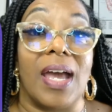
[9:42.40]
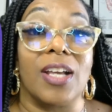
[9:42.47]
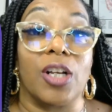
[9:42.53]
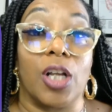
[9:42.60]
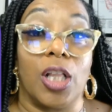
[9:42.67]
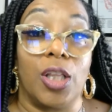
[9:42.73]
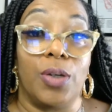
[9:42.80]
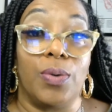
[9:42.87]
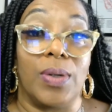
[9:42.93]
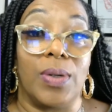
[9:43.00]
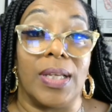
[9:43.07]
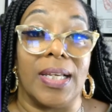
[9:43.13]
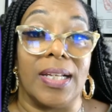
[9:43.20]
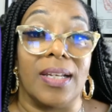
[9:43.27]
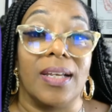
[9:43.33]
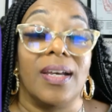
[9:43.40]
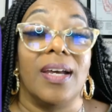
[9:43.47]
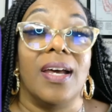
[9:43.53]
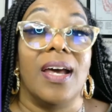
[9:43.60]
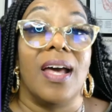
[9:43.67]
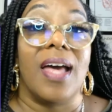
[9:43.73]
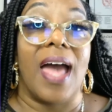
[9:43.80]
included
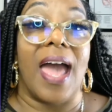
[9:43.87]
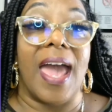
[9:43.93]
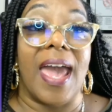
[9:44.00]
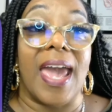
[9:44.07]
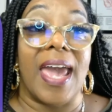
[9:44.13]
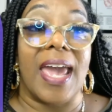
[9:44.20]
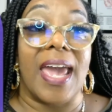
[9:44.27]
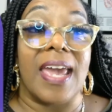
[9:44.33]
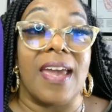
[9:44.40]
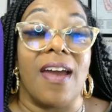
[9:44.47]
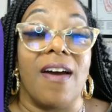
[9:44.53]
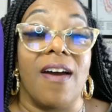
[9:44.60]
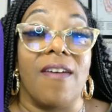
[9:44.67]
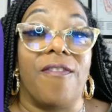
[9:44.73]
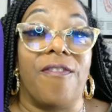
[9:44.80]
a